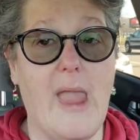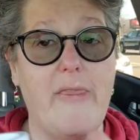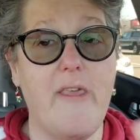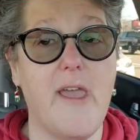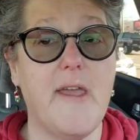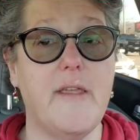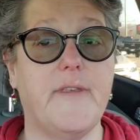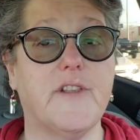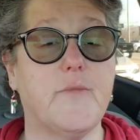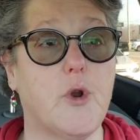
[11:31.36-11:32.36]
And then
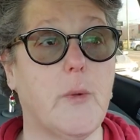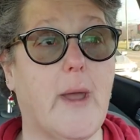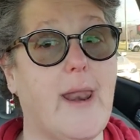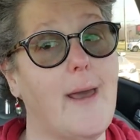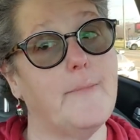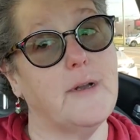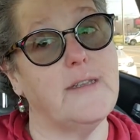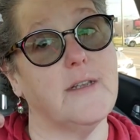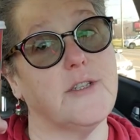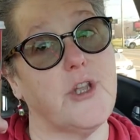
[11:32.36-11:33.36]
this morning we got up,
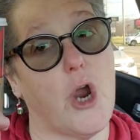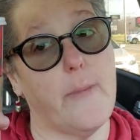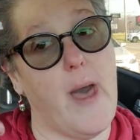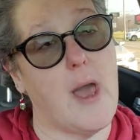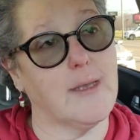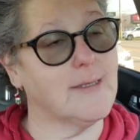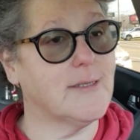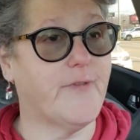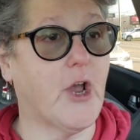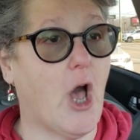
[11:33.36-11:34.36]
went to
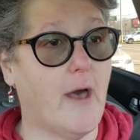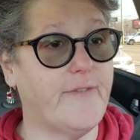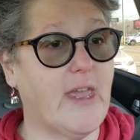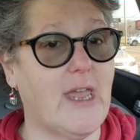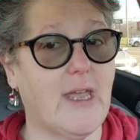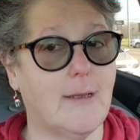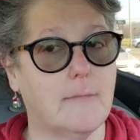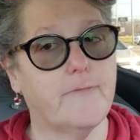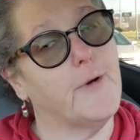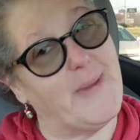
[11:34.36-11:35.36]
Starbucks for coffee
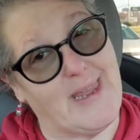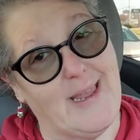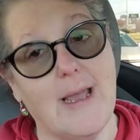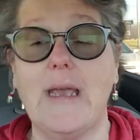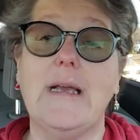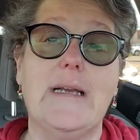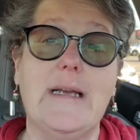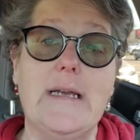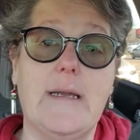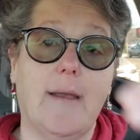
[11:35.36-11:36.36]
for me.
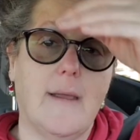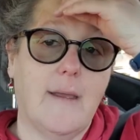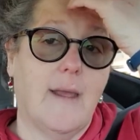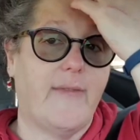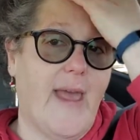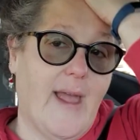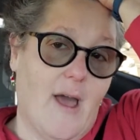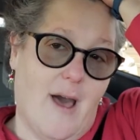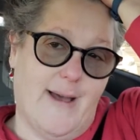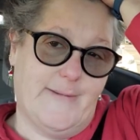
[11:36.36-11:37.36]
And they
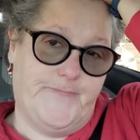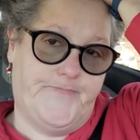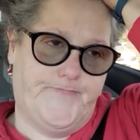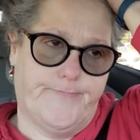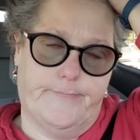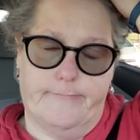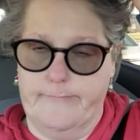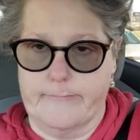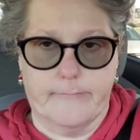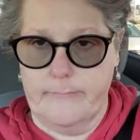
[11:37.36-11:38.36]
got
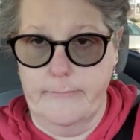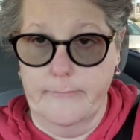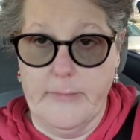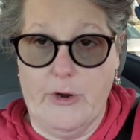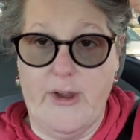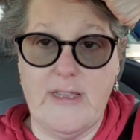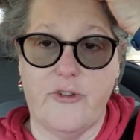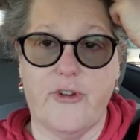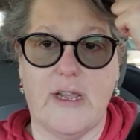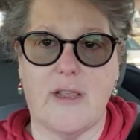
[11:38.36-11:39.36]

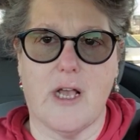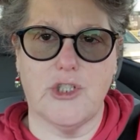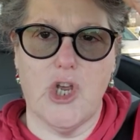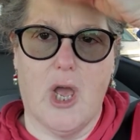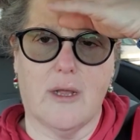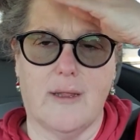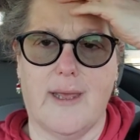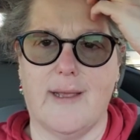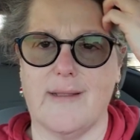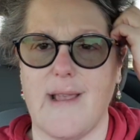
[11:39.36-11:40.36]
crazy drinks, hot
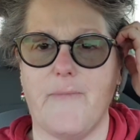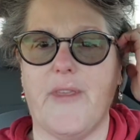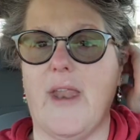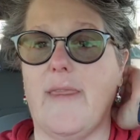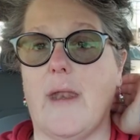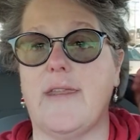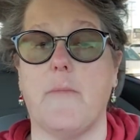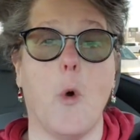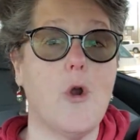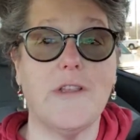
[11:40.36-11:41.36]
chocolate and something. And then
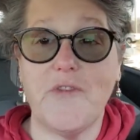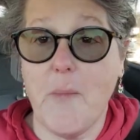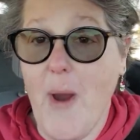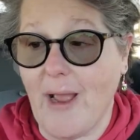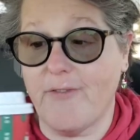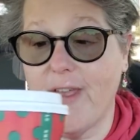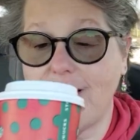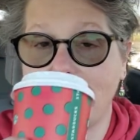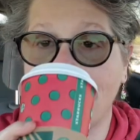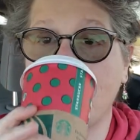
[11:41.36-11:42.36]
Tim Hortons for
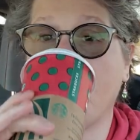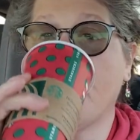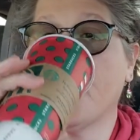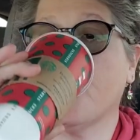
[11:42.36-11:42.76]
breakfast.